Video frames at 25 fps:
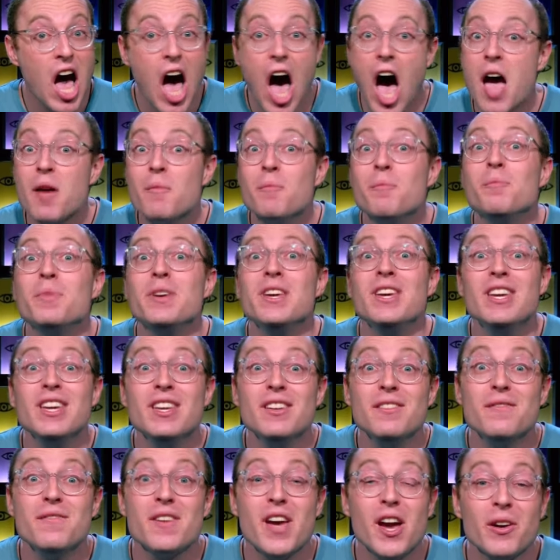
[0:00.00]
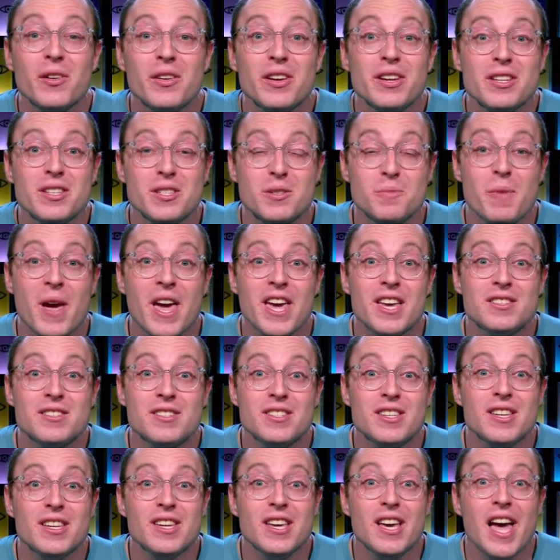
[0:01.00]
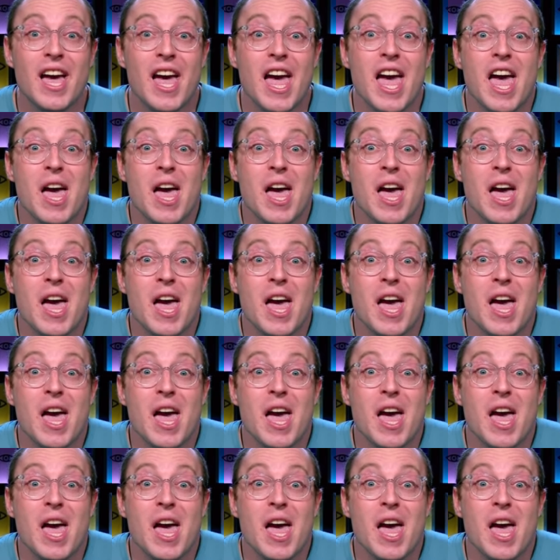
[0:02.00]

I'm being very spacey